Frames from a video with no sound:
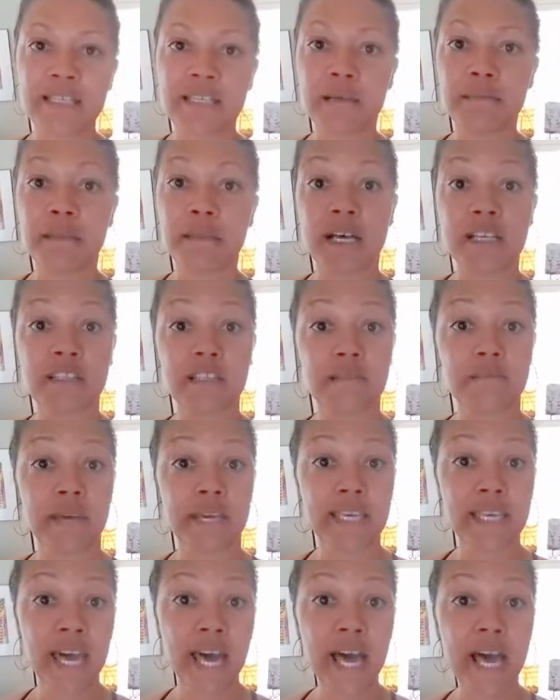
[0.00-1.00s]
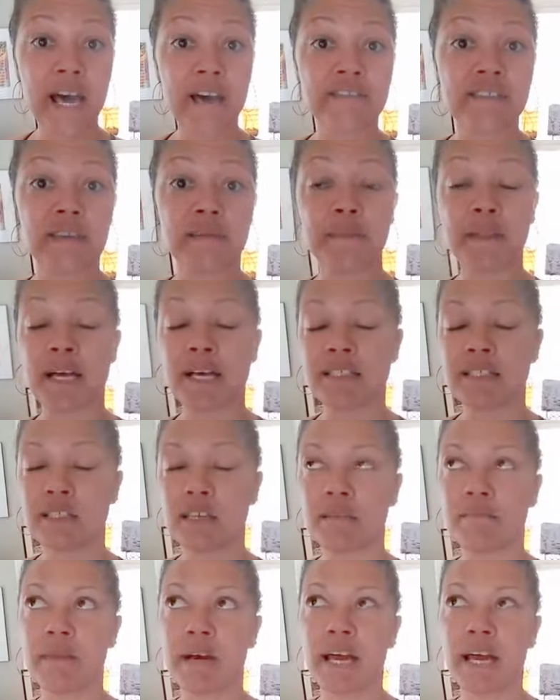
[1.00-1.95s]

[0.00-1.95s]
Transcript: I blast on my calves, I don't blast on